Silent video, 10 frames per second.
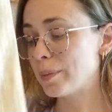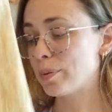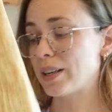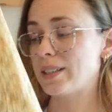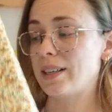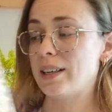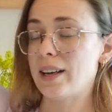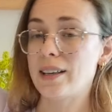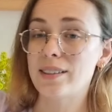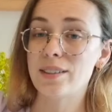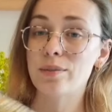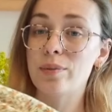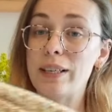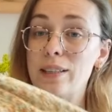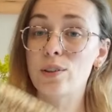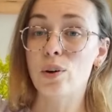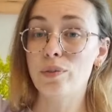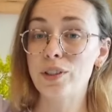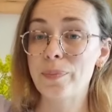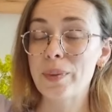pretty and really soft.